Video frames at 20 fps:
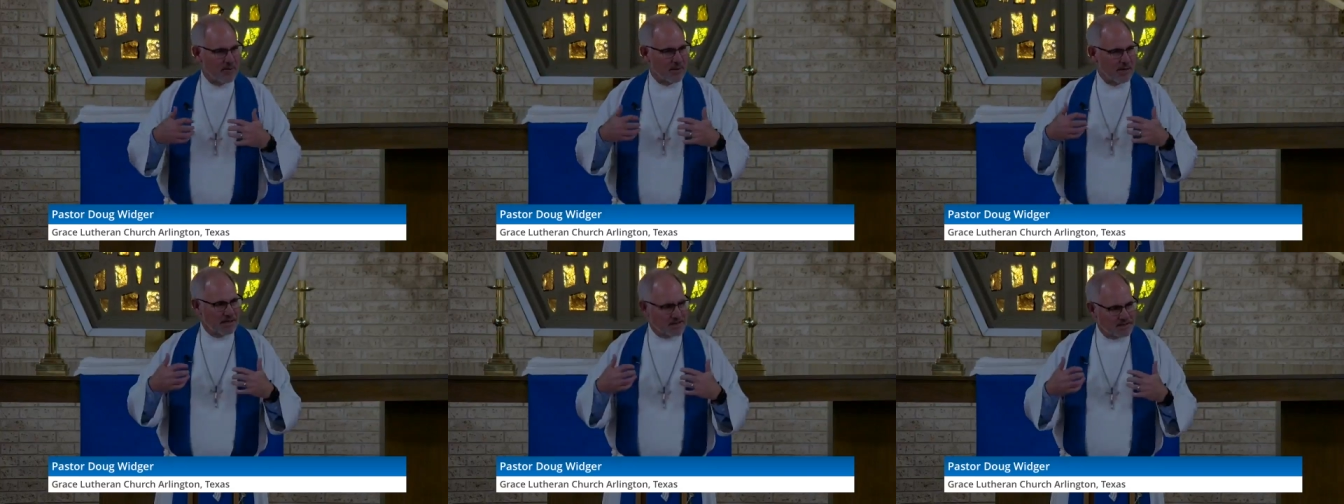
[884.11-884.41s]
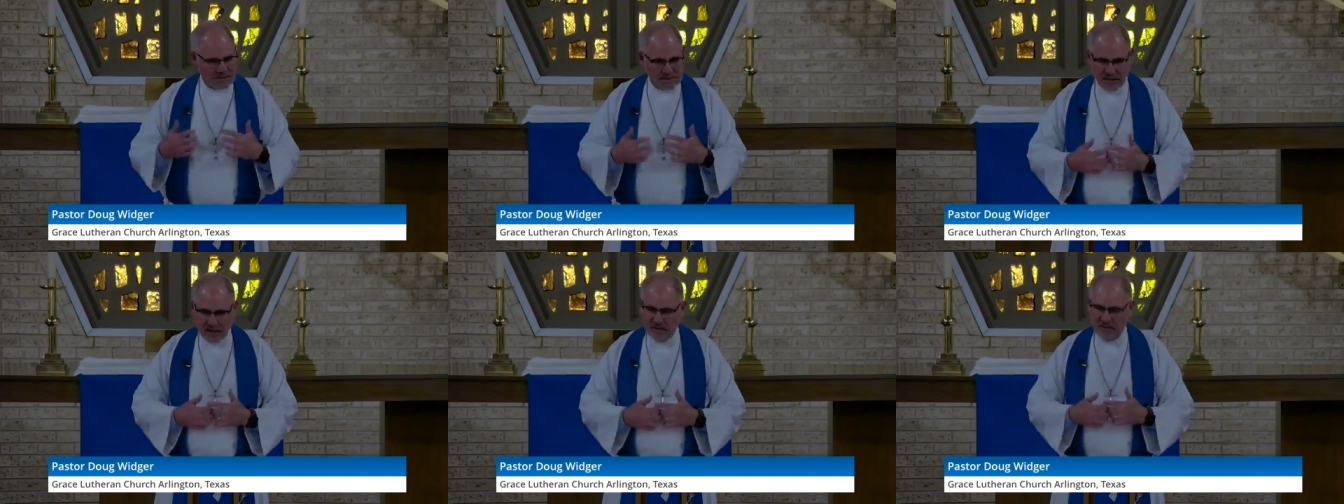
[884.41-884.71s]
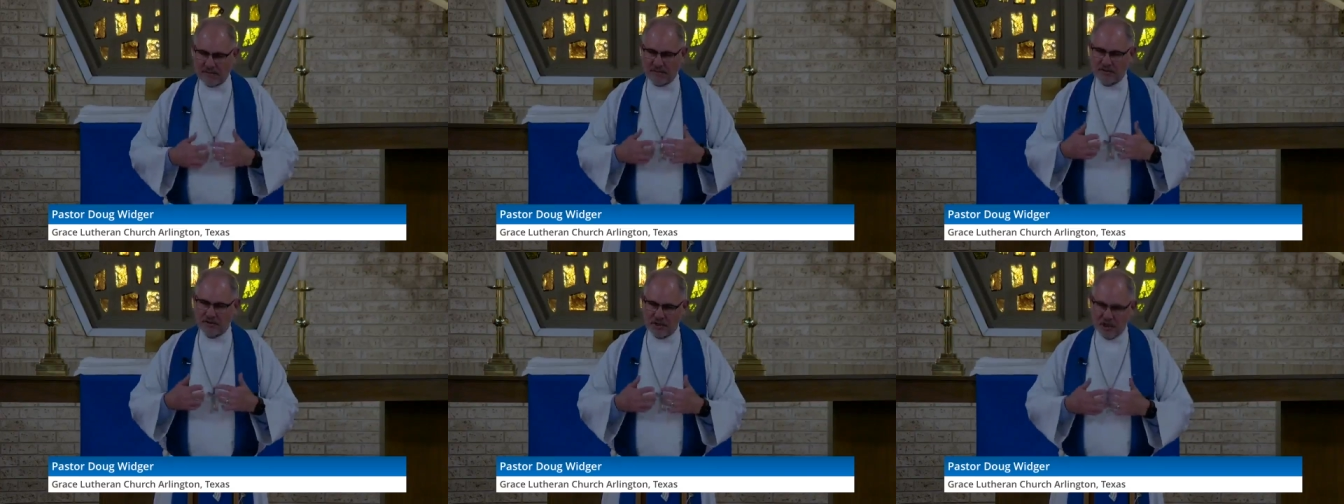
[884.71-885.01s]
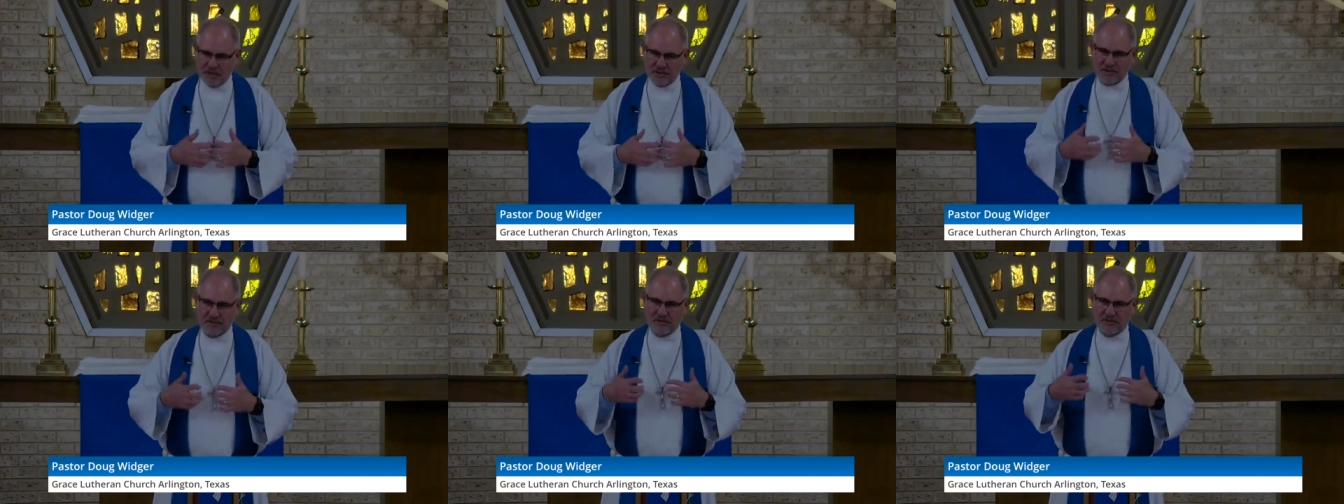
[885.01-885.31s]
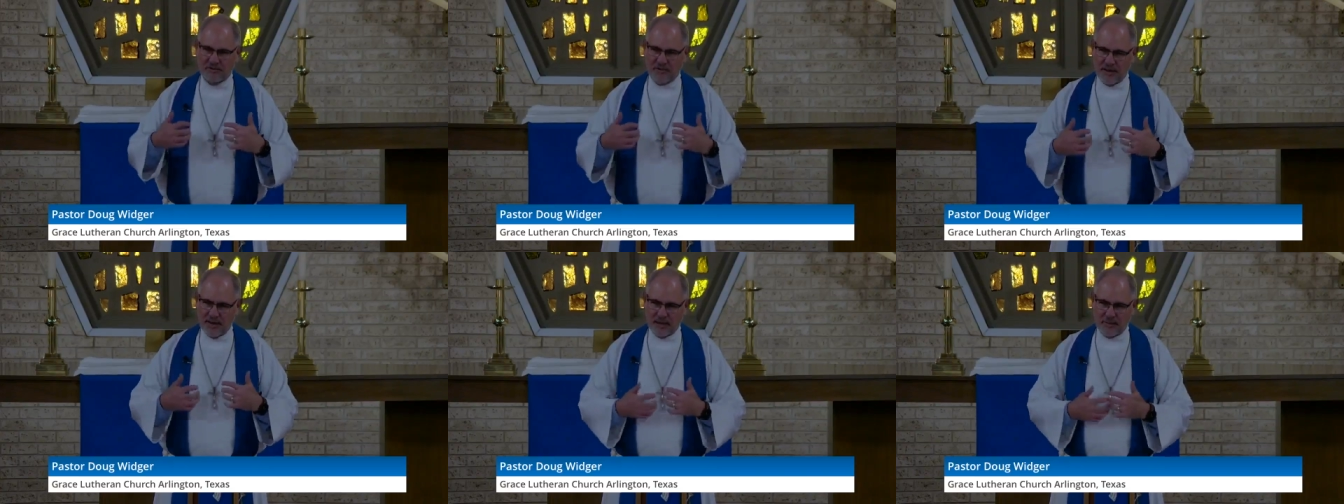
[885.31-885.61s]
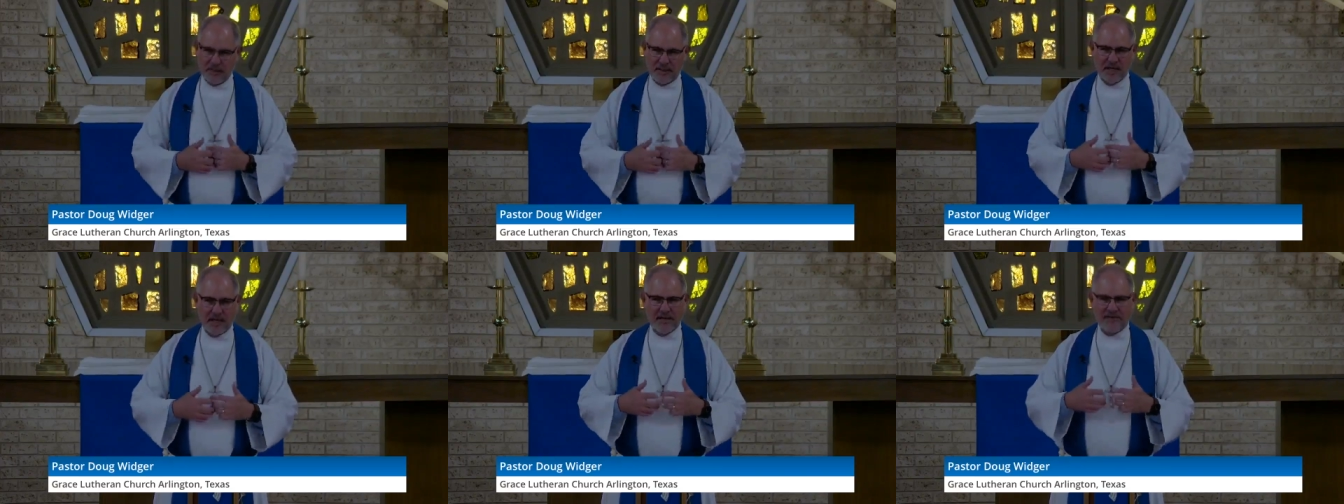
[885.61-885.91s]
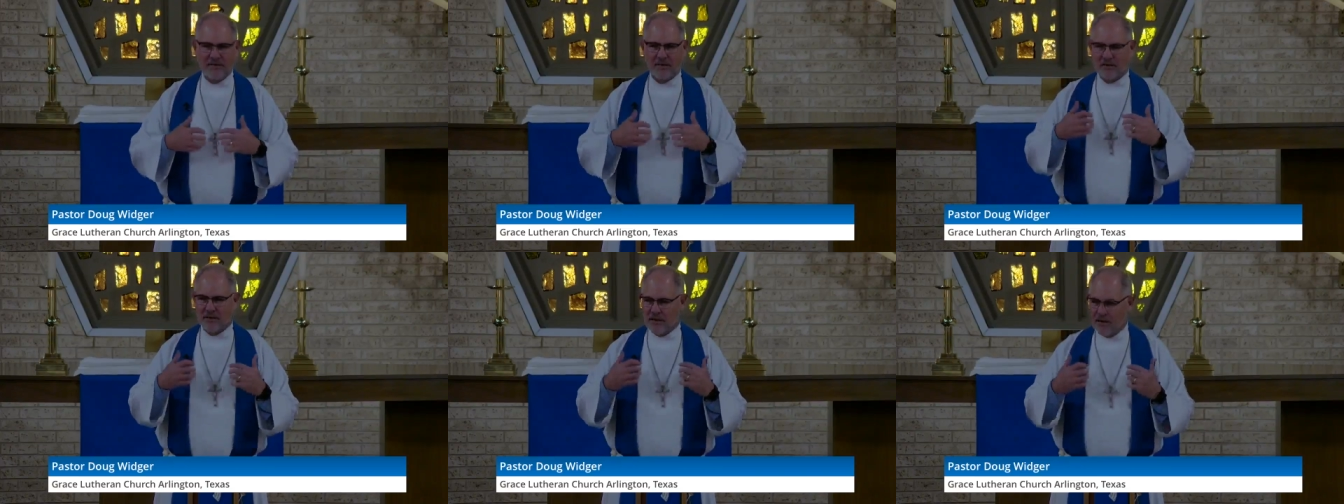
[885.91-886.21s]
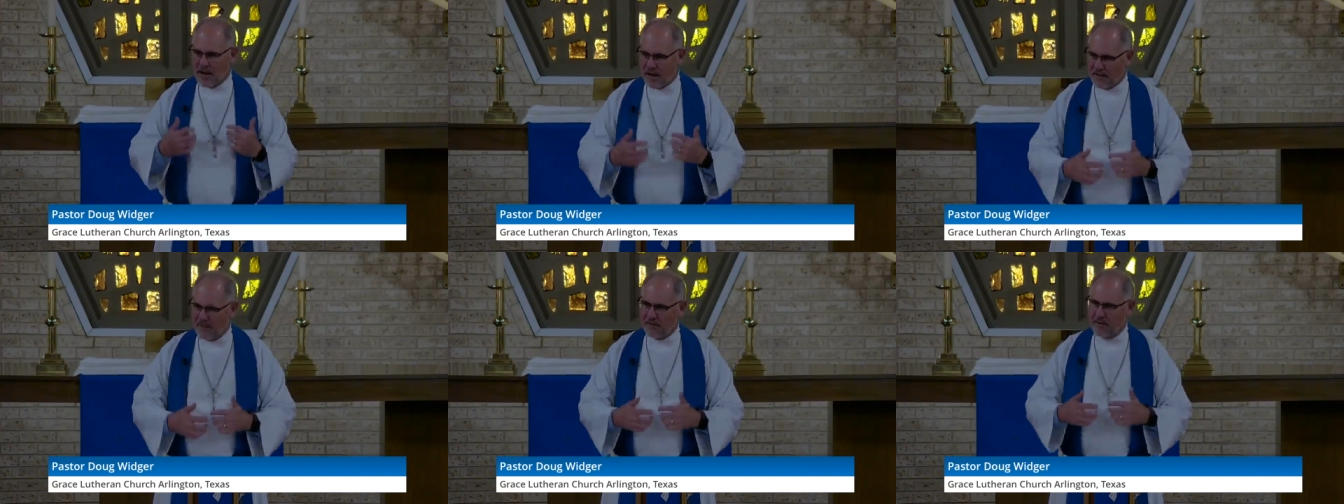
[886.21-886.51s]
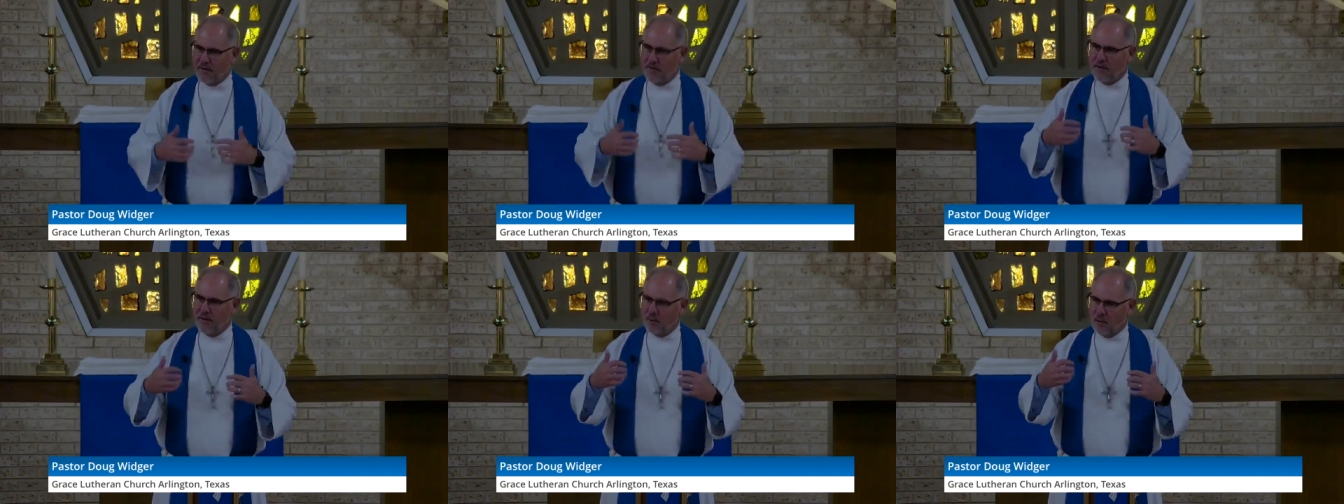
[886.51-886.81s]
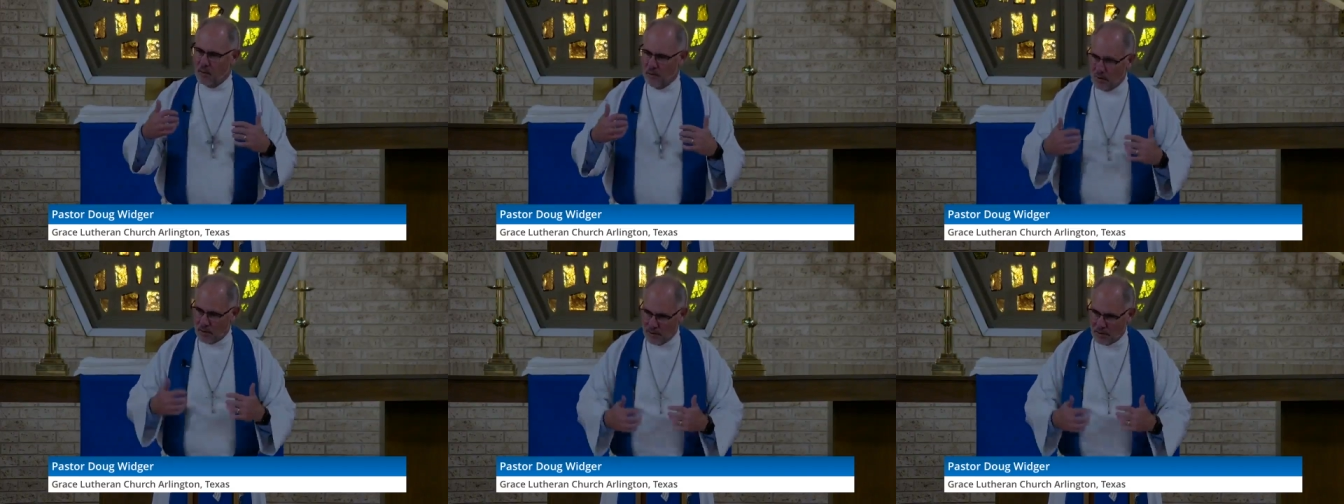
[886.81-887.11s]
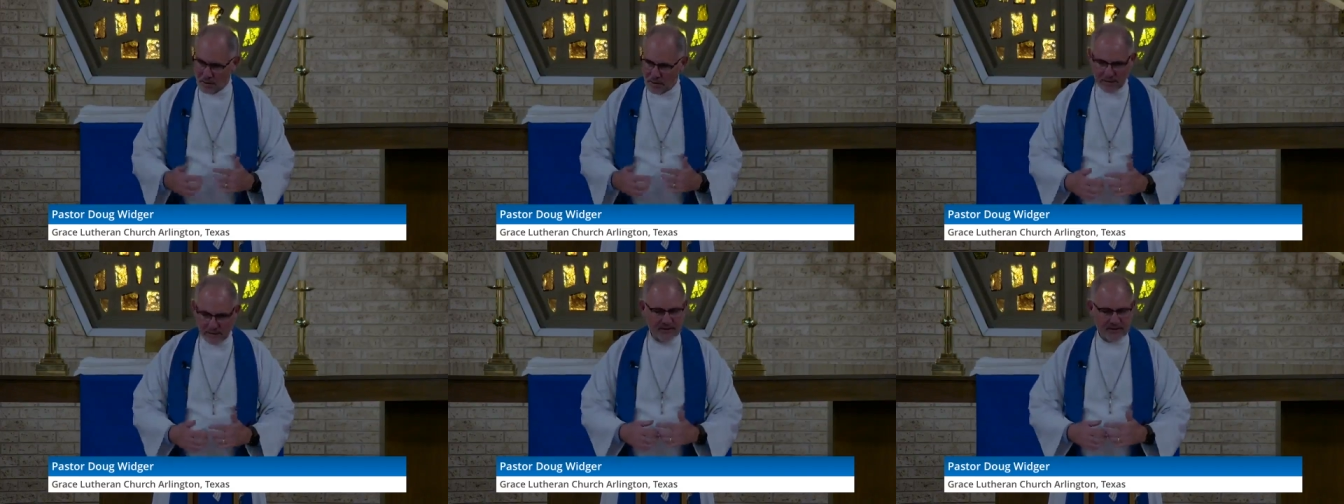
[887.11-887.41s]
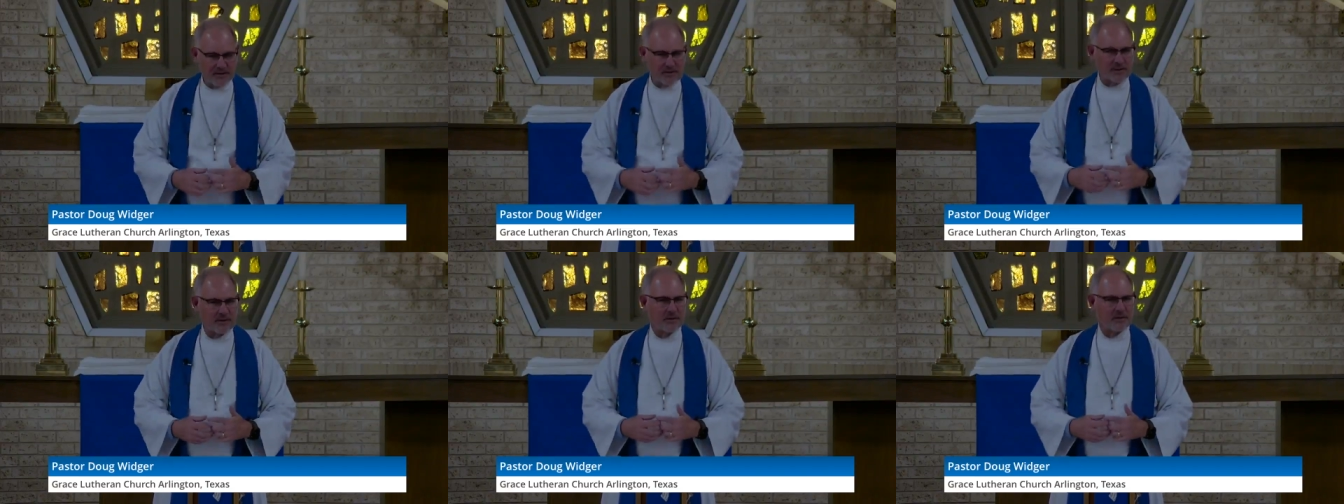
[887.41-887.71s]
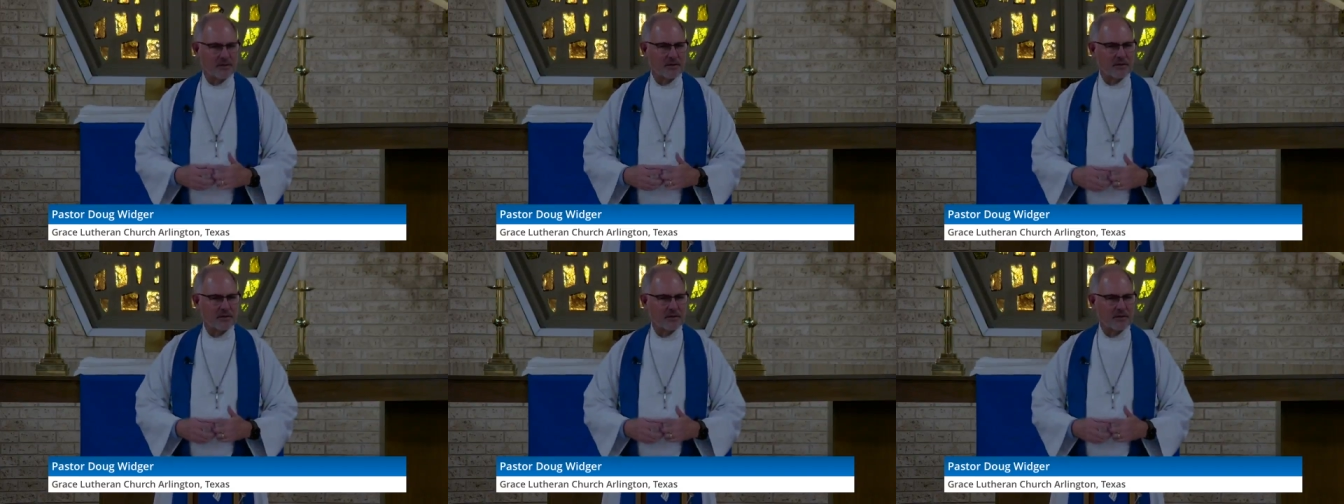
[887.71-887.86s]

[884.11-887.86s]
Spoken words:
My self-justifying behavior never works.